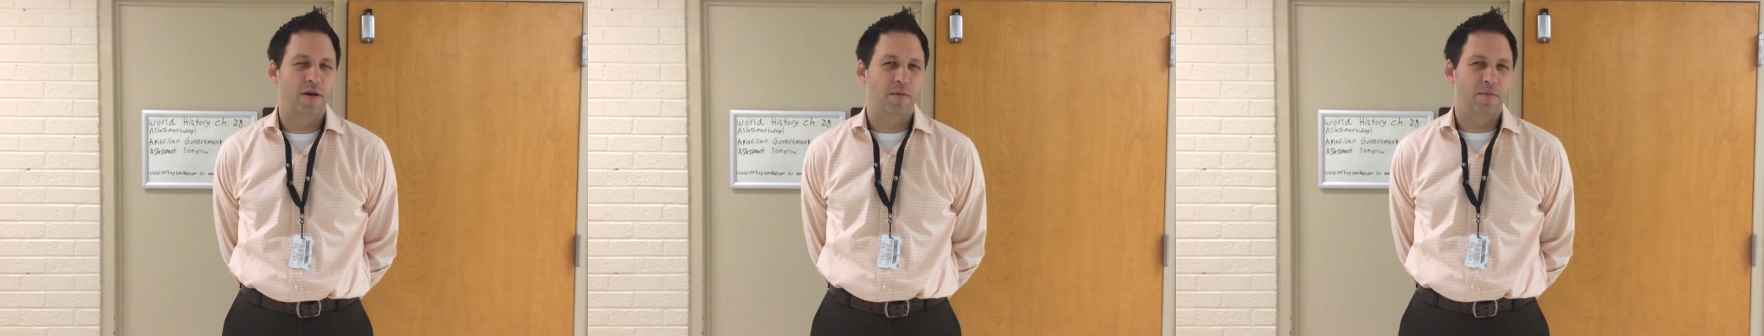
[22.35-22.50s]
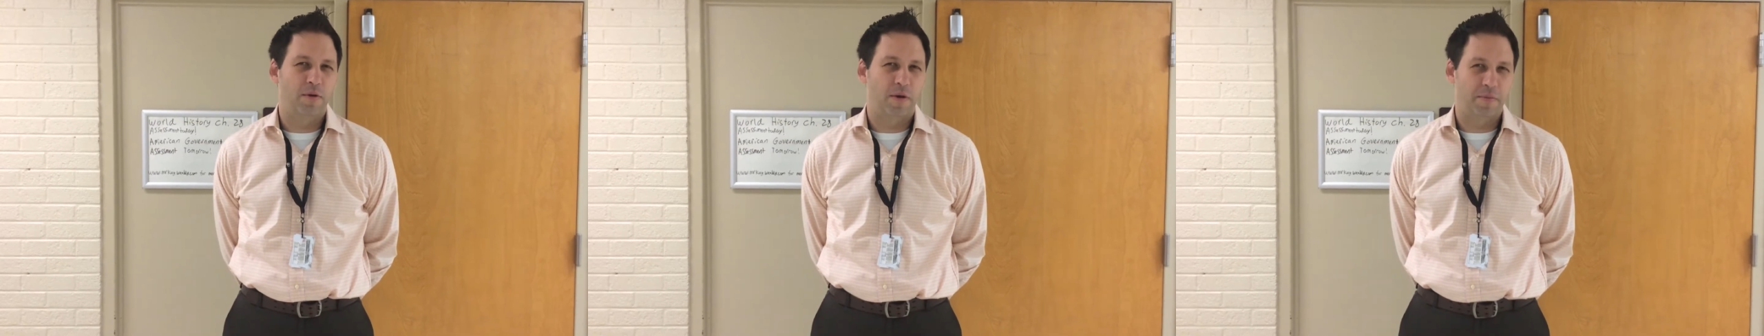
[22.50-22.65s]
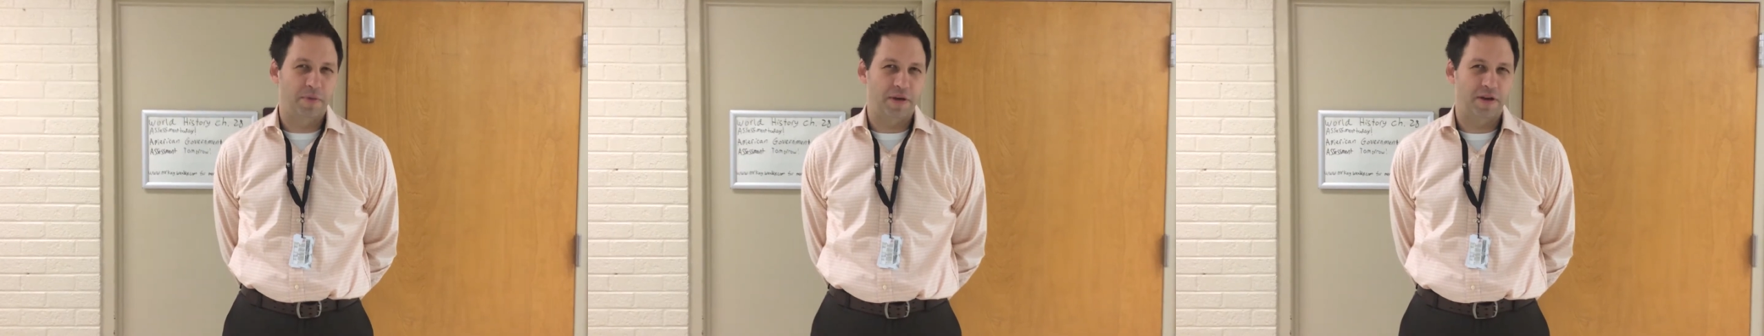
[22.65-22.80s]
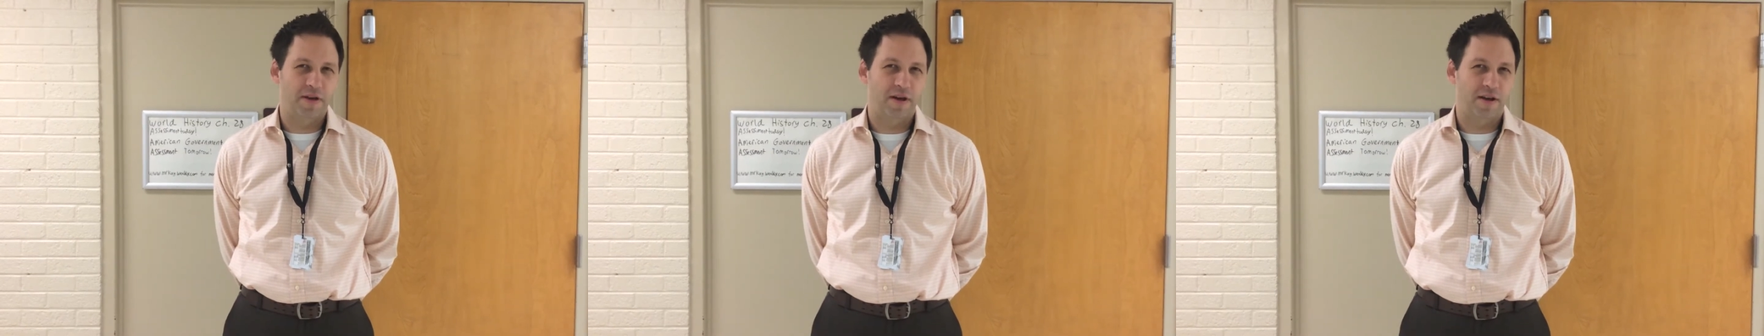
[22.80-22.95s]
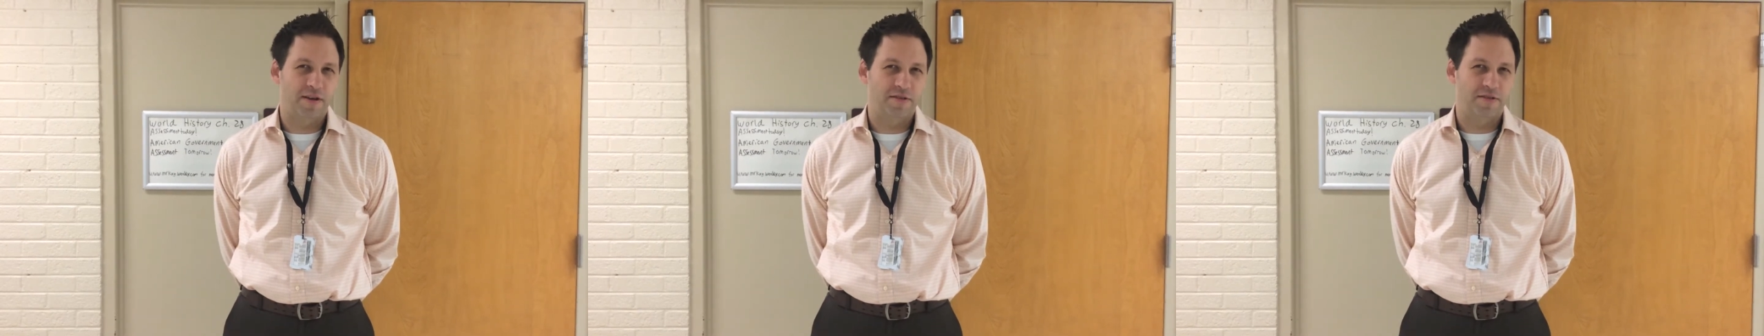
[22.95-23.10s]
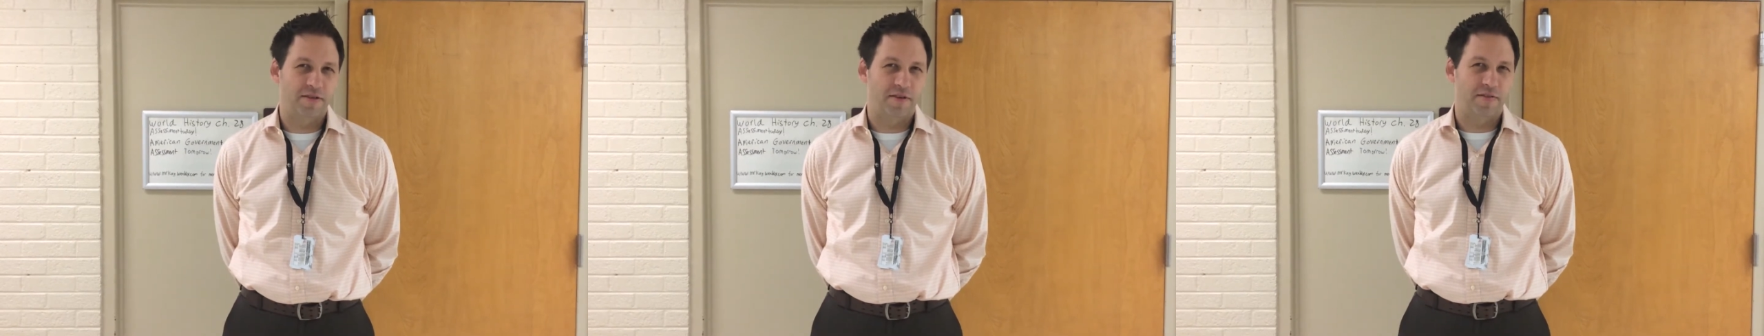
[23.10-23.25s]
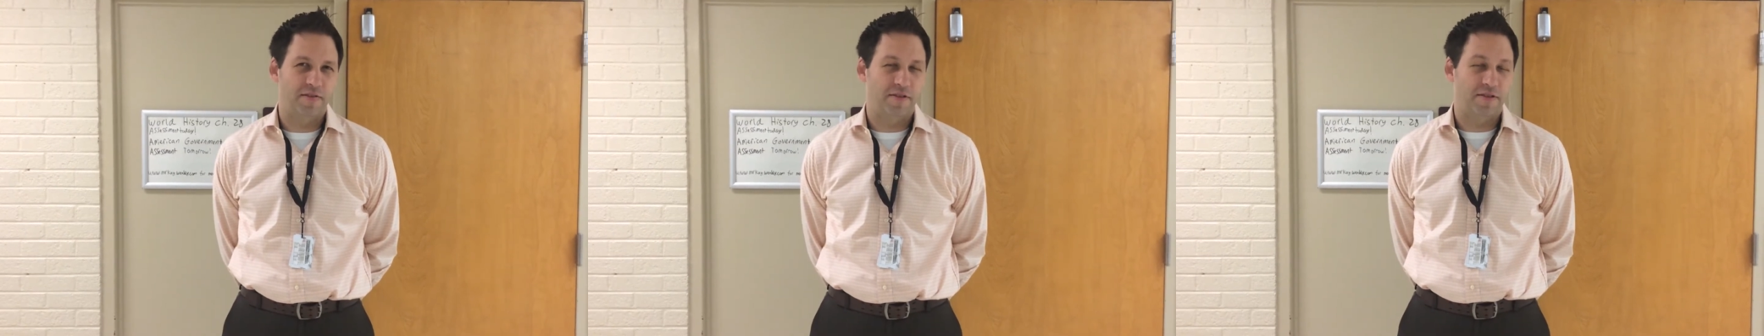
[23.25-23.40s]
but because
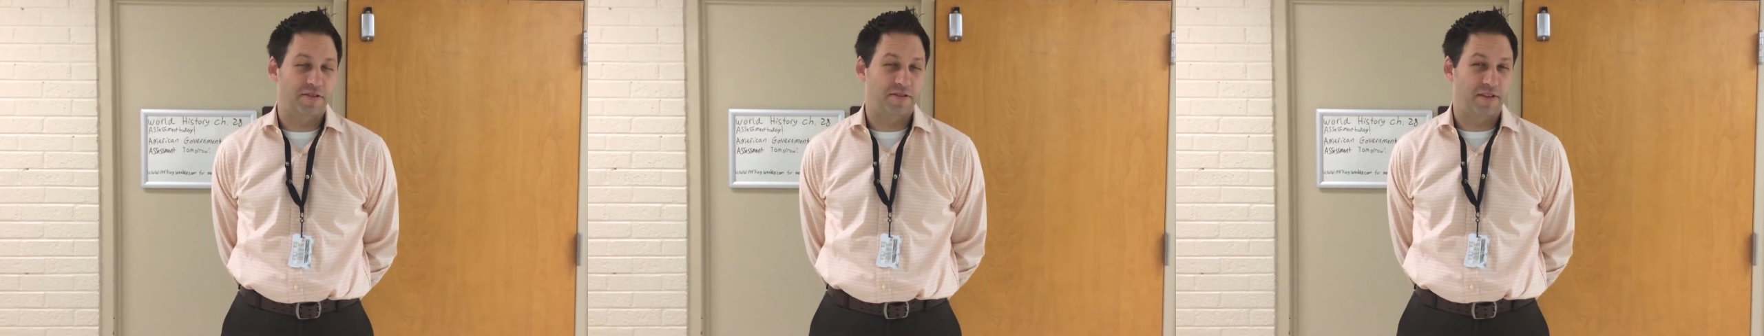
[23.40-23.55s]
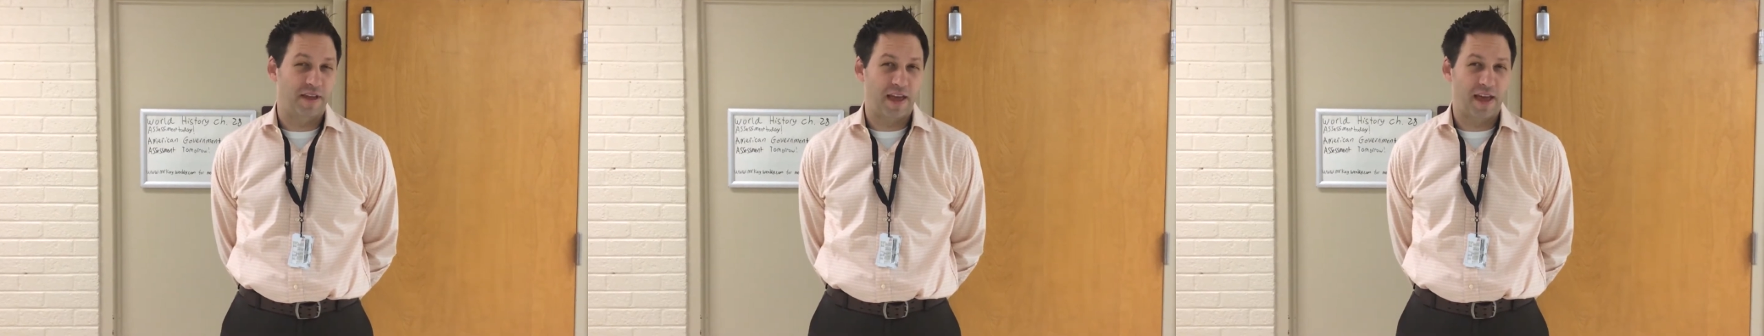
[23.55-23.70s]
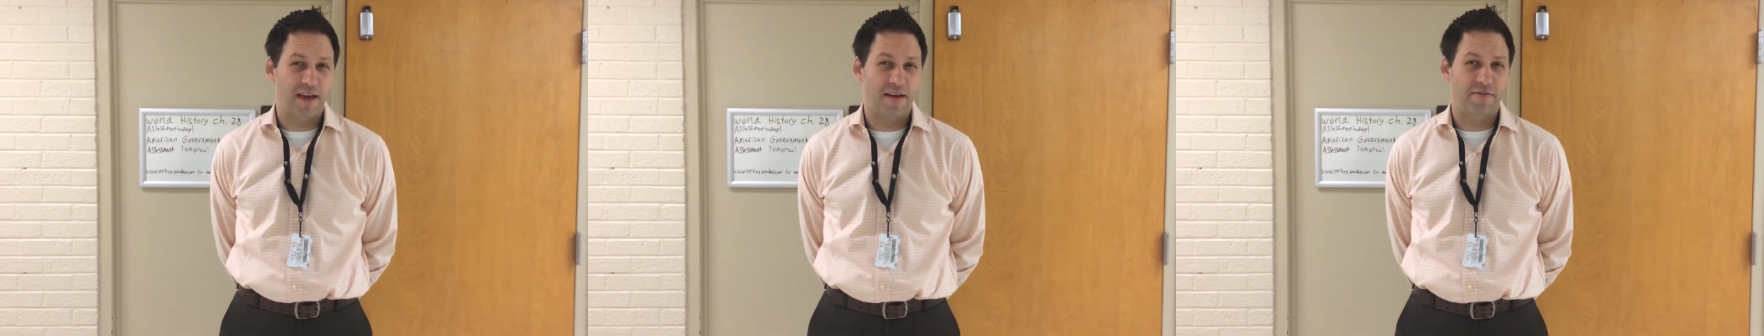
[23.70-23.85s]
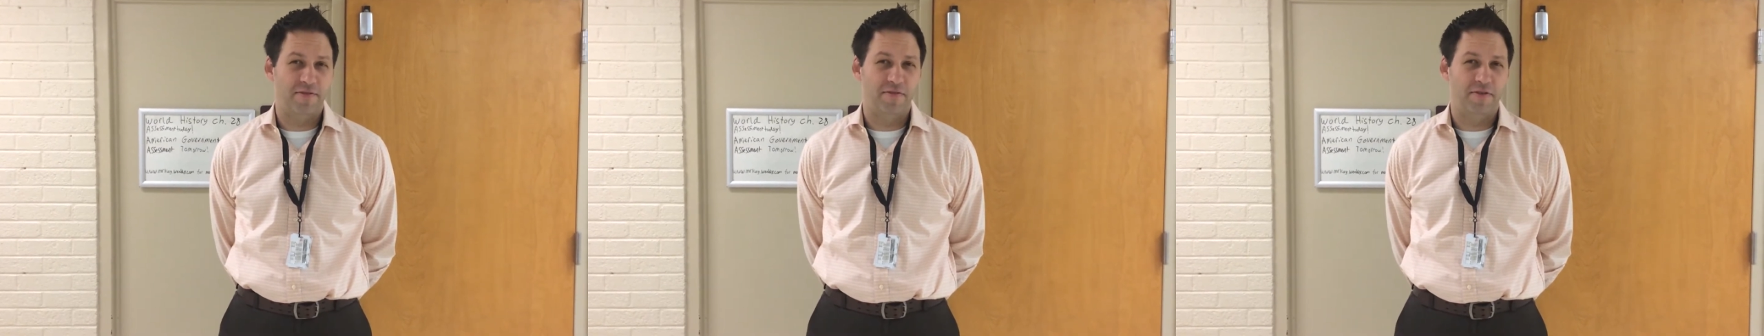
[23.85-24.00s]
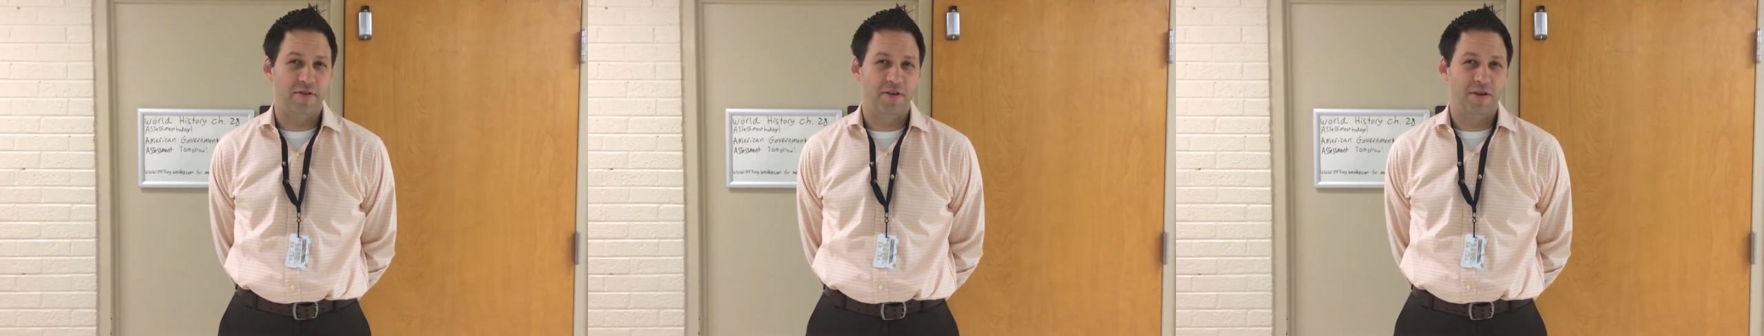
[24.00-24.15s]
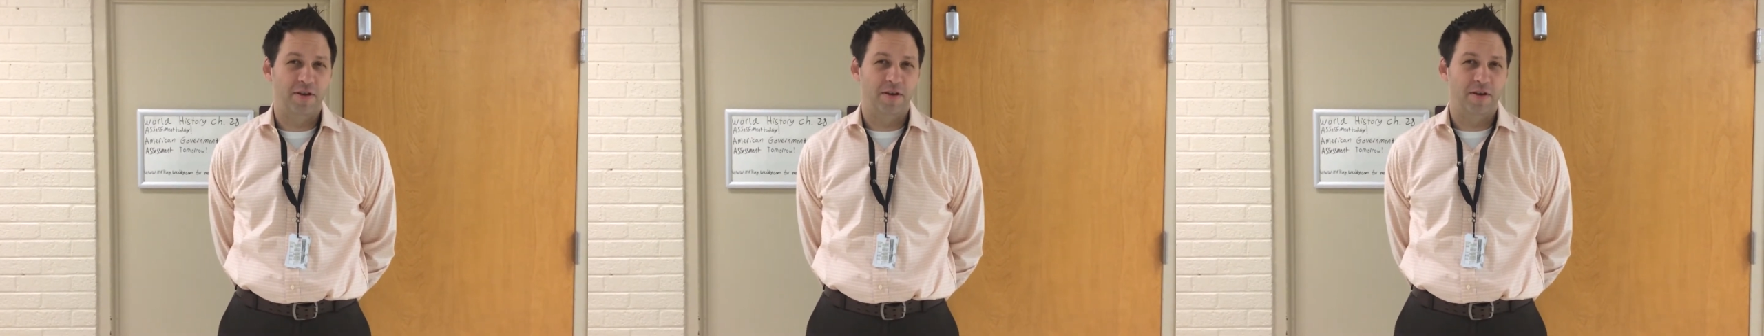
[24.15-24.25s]
of the staff,